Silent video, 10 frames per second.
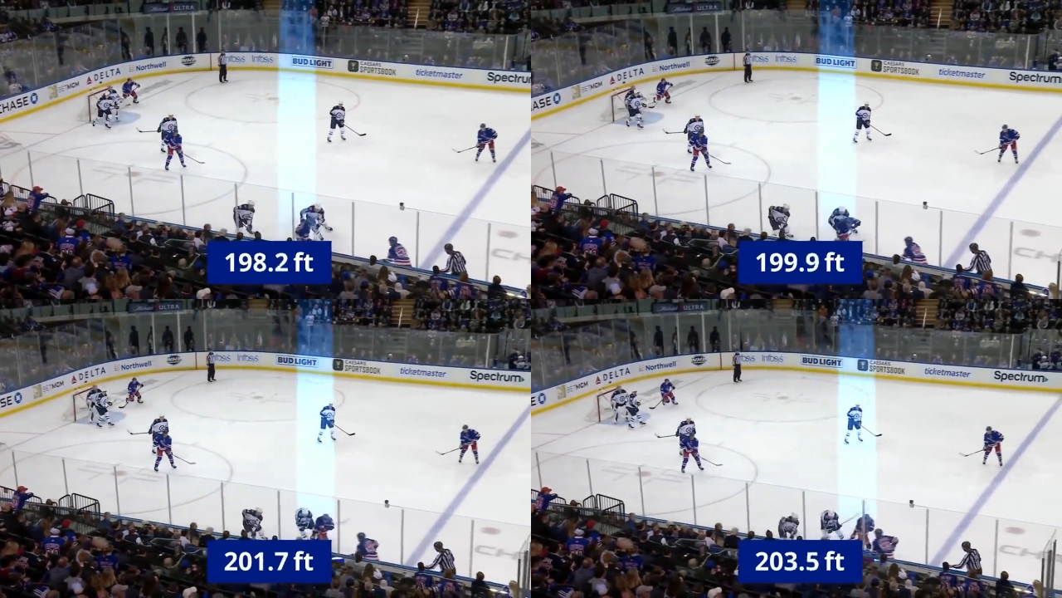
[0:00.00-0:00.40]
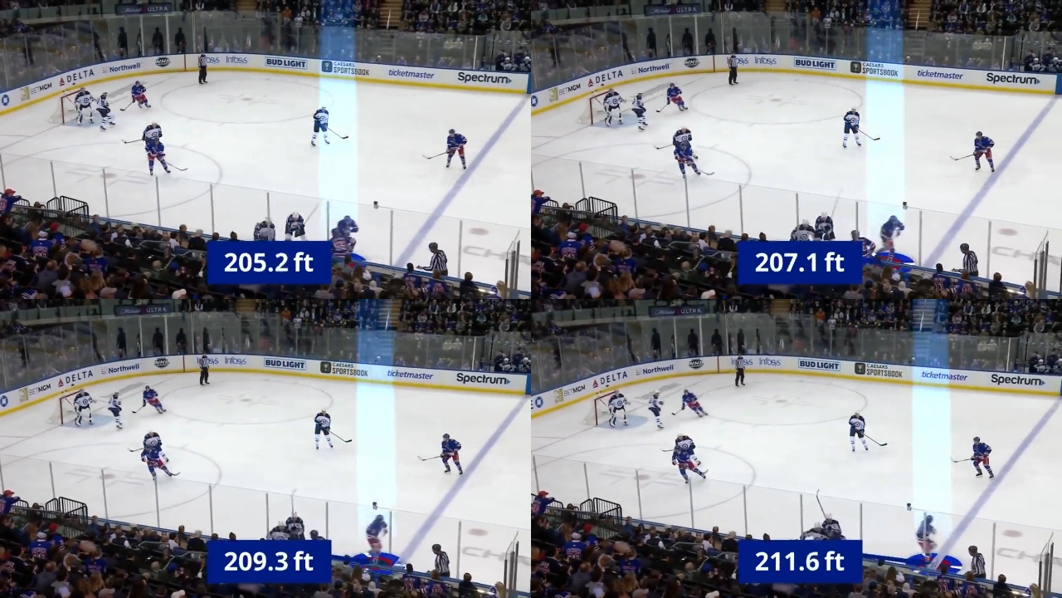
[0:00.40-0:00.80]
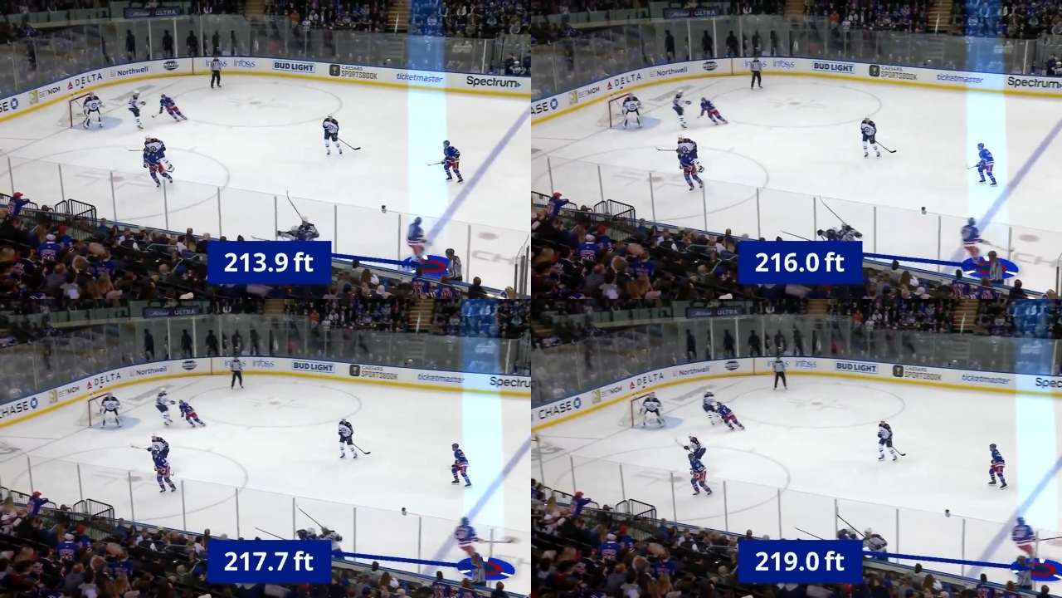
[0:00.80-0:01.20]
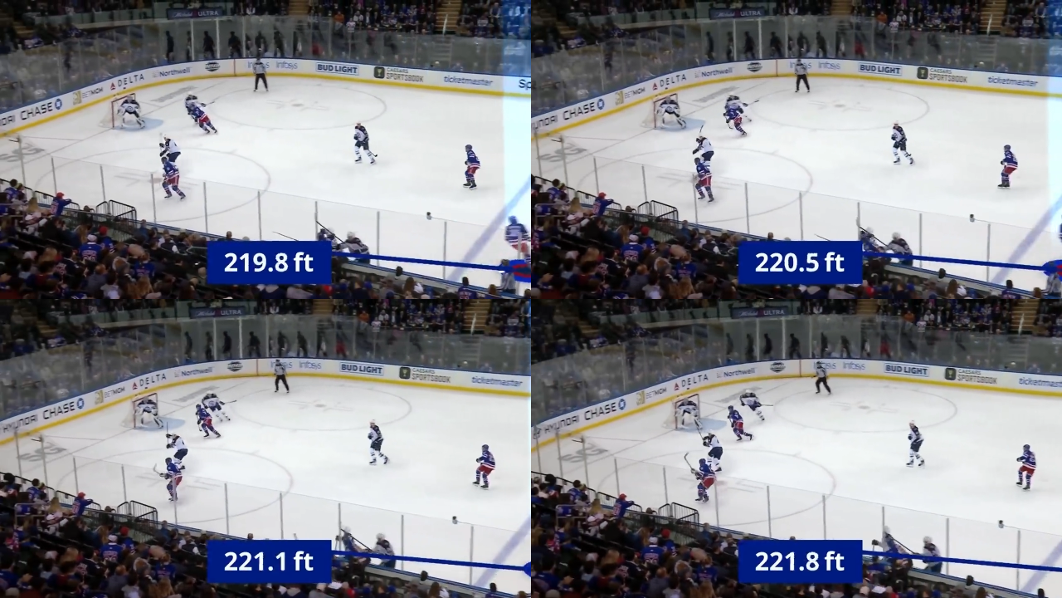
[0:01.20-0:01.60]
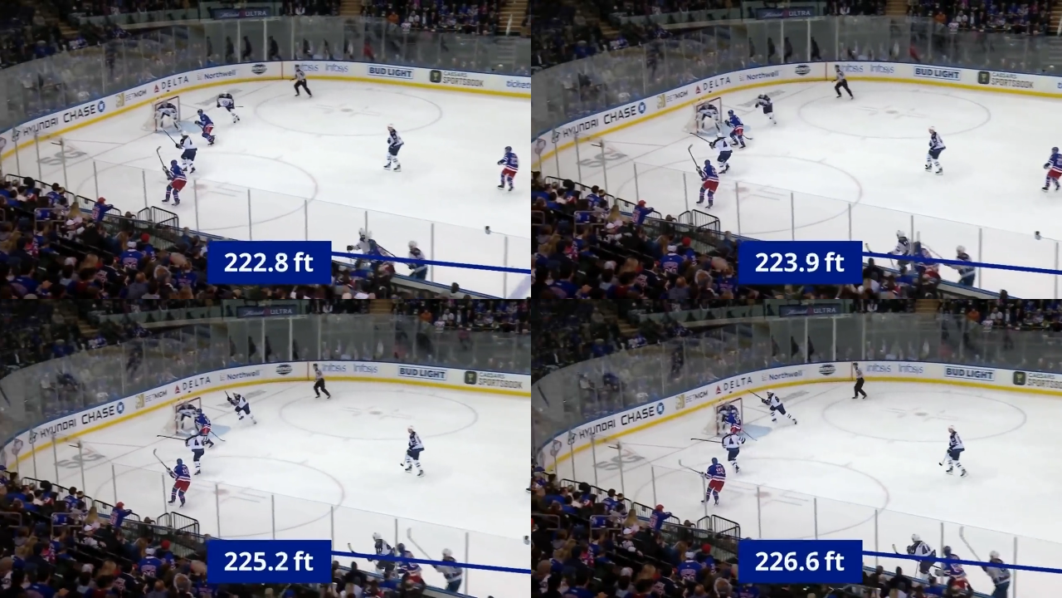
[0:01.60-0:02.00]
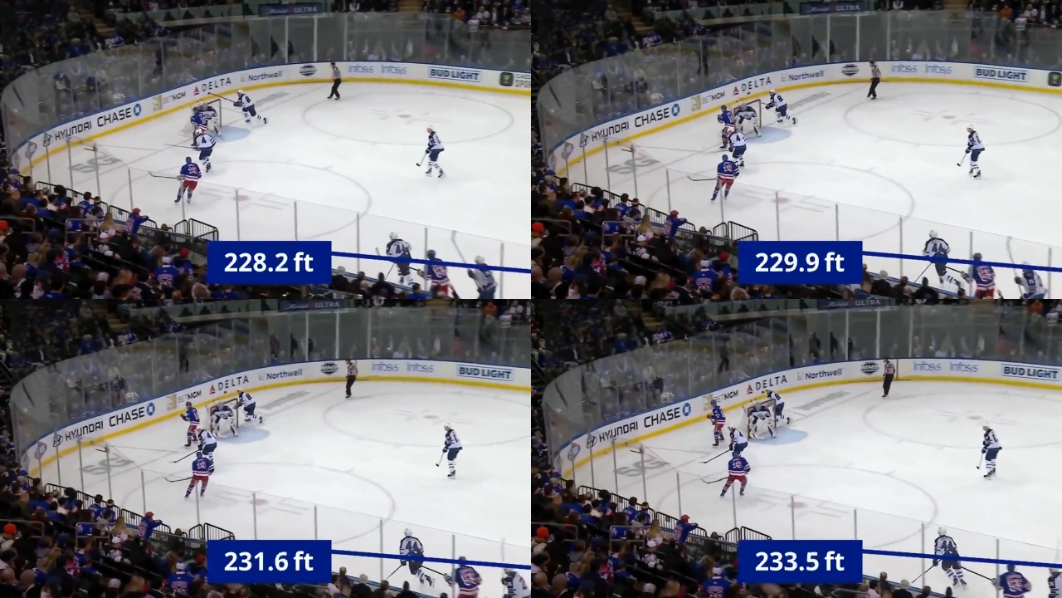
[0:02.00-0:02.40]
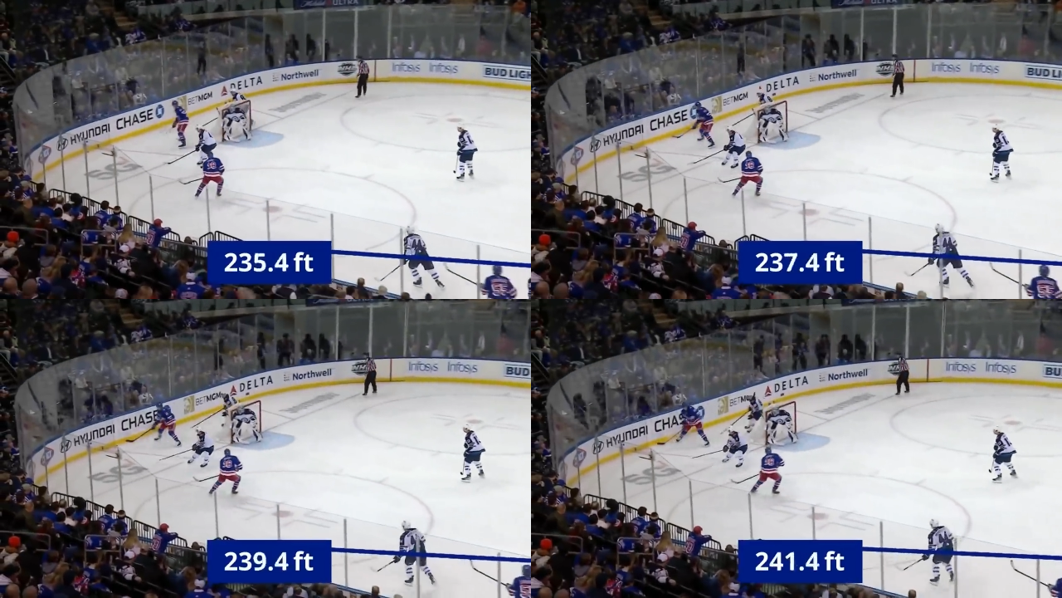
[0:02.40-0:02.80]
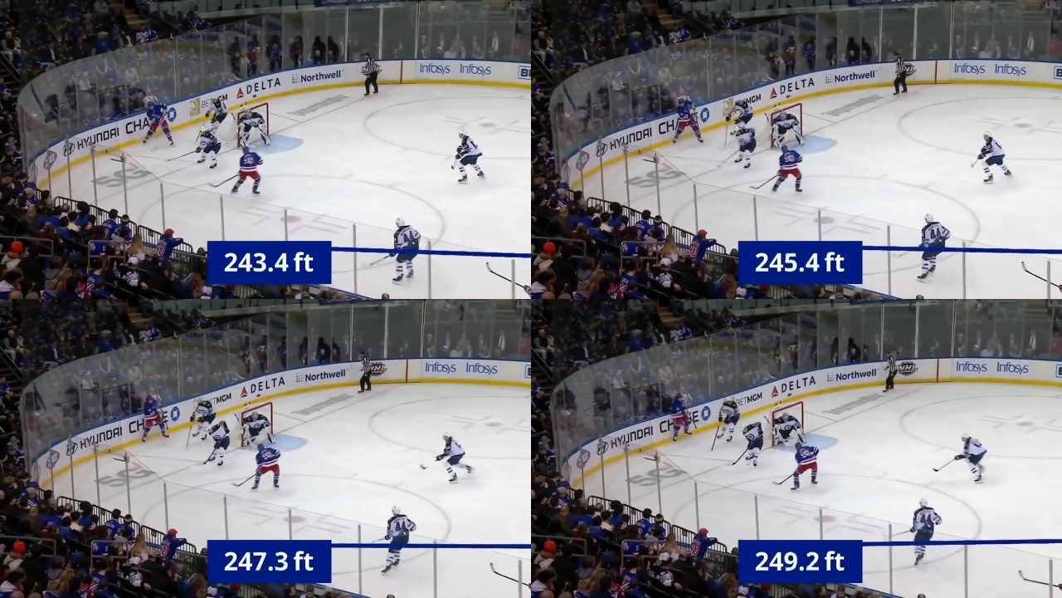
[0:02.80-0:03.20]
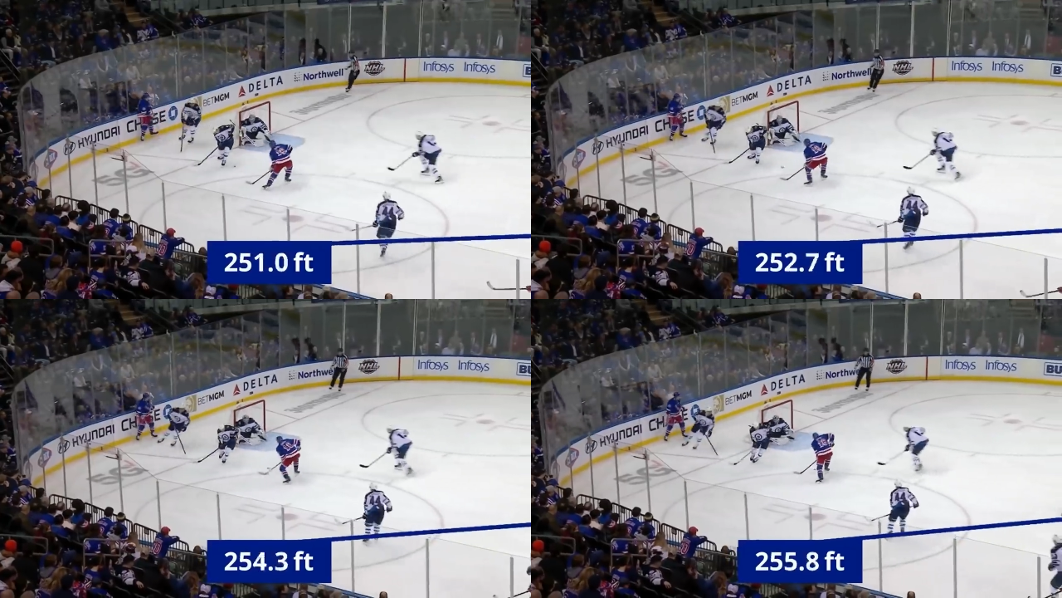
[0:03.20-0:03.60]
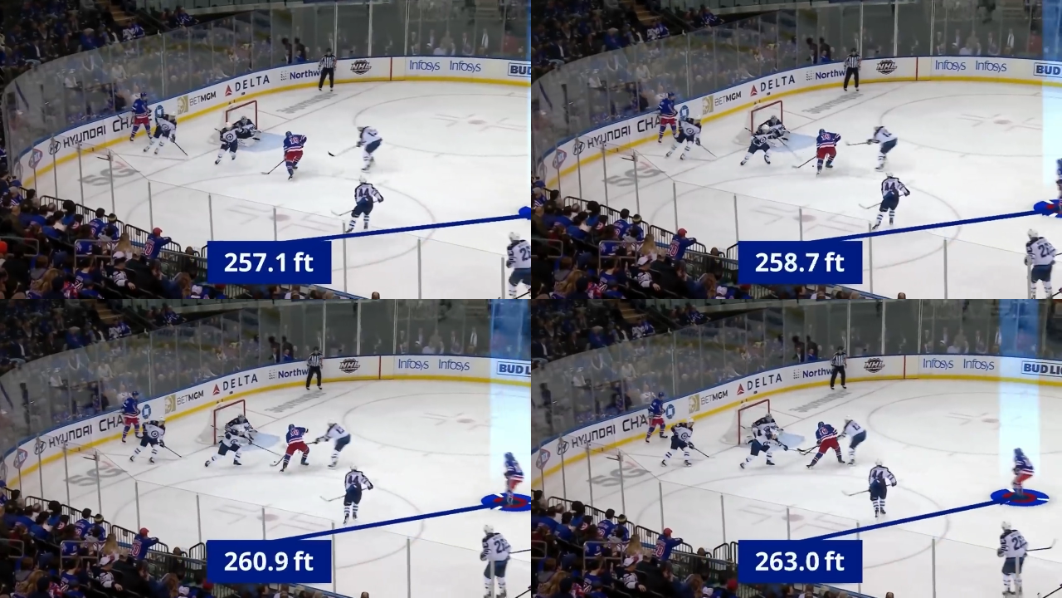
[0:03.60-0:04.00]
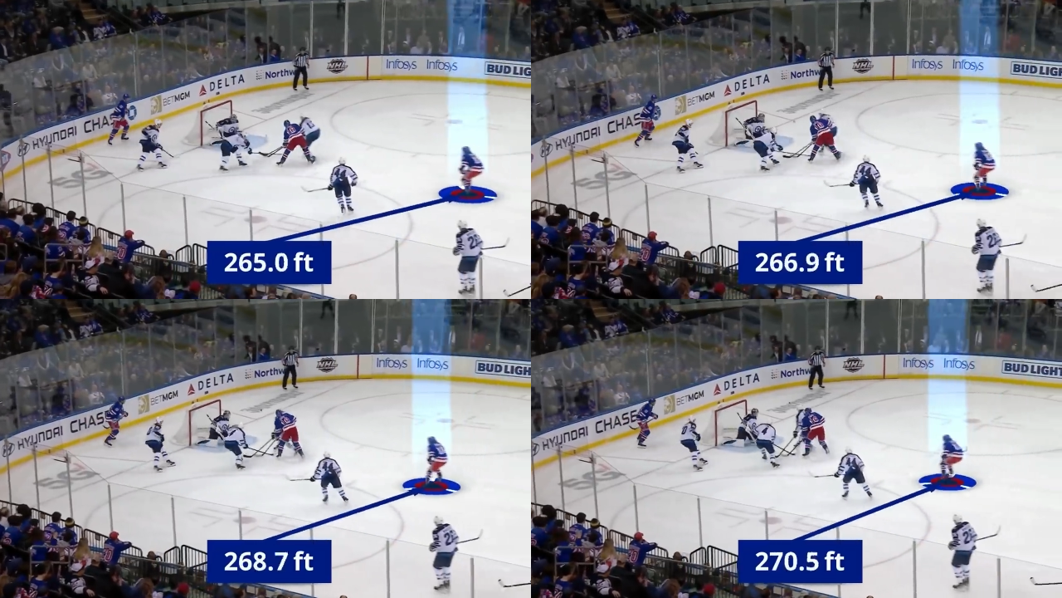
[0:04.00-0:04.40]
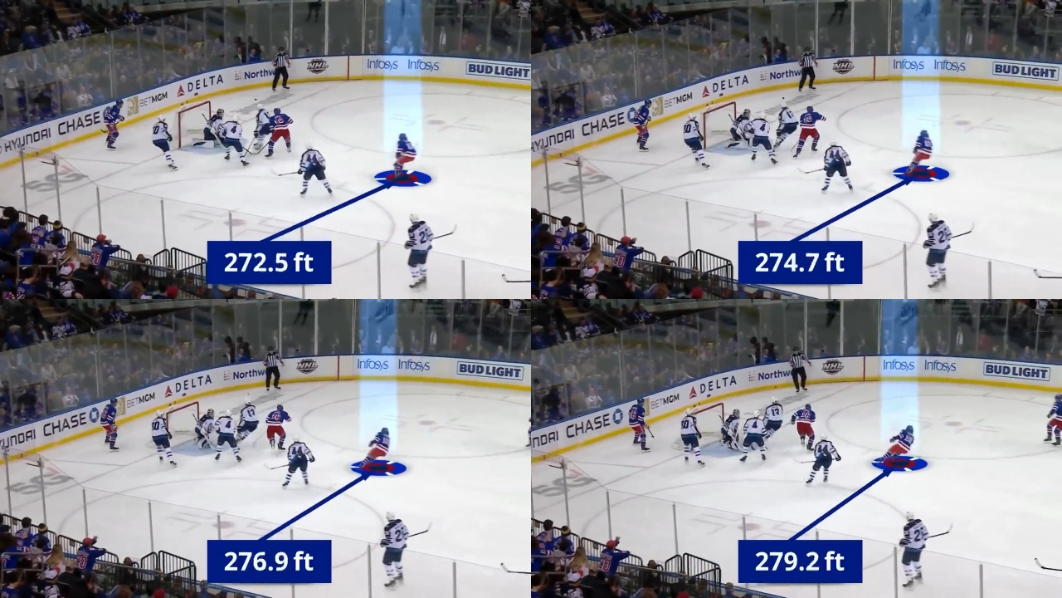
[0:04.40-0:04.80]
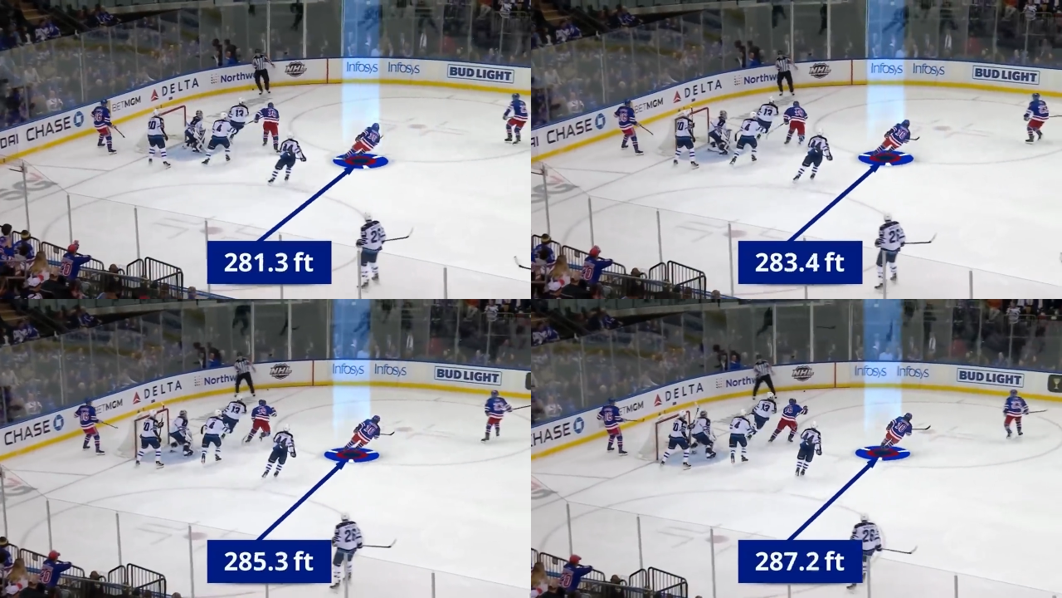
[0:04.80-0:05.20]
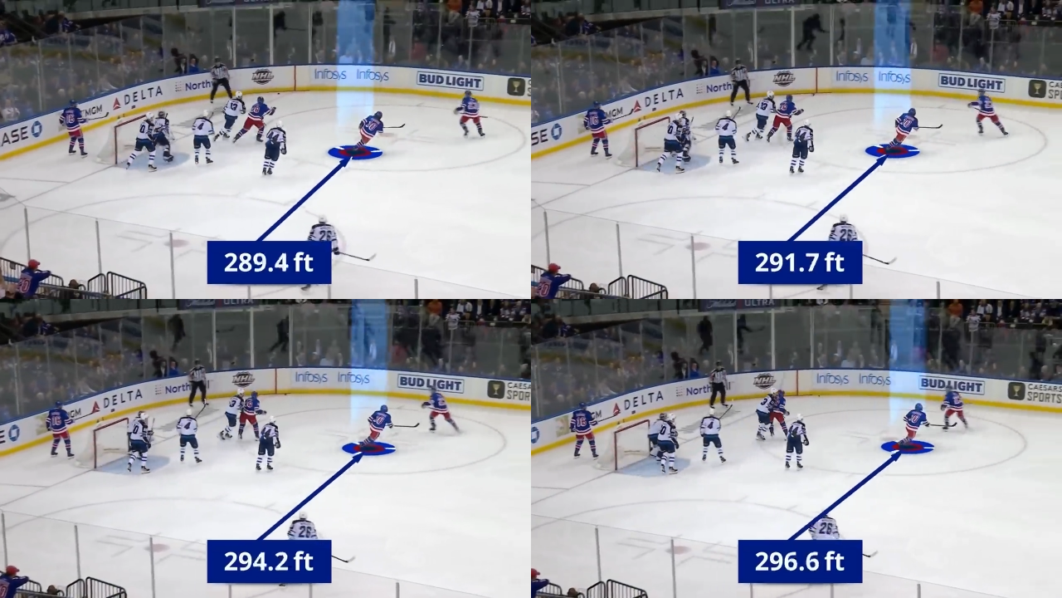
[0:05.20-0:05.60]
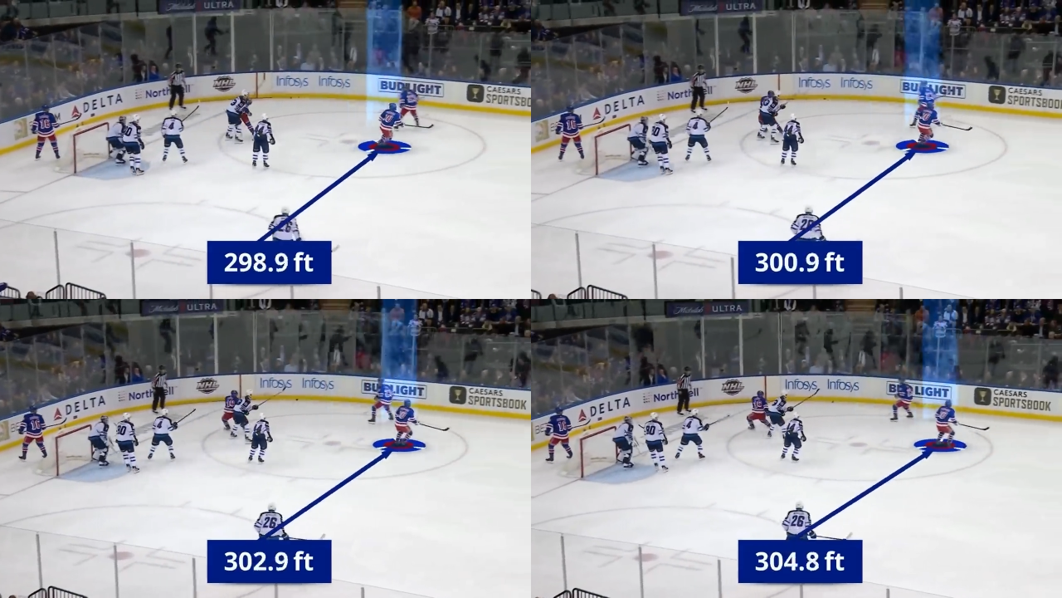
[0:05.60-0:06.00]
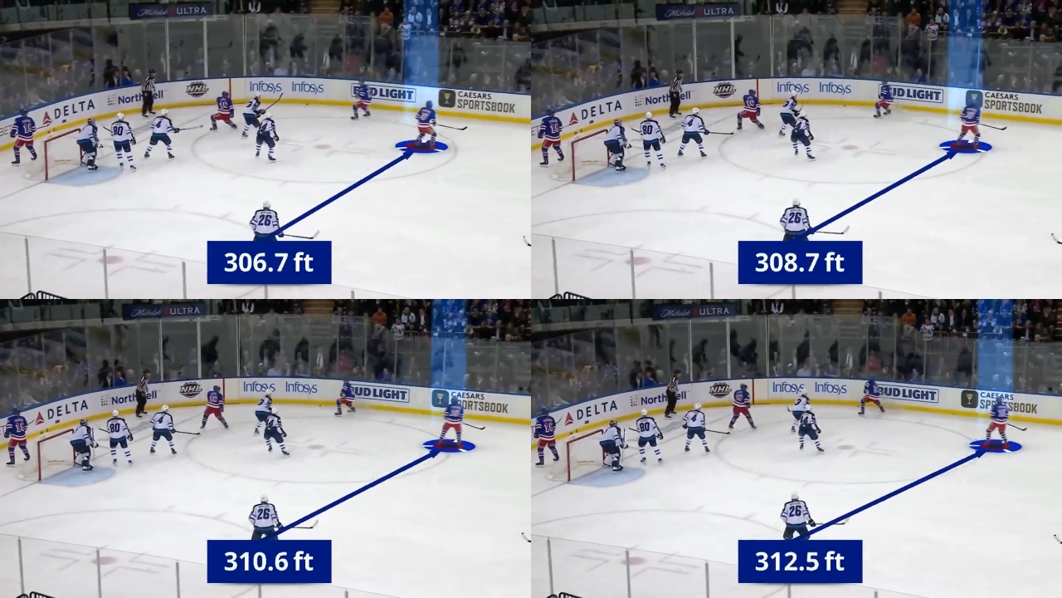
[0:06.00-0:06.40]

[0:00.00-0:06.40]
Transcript: Nobody's mouth can be seen.